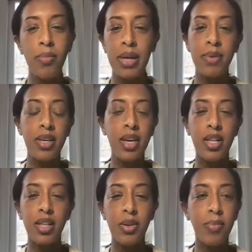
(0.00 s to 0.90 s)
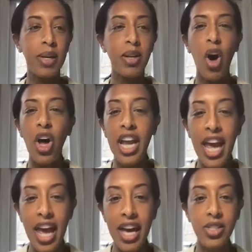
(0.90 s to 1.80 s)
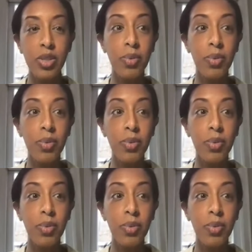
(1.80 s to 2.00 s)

maybe a little bit on edge,